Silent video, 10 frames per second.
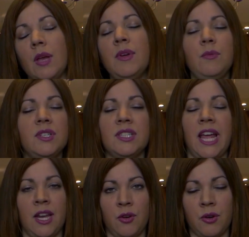But it wasn't
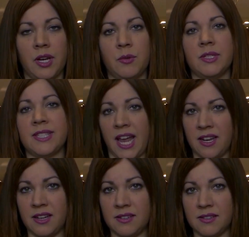anger, it was
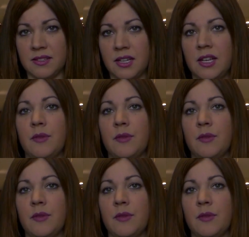sadness.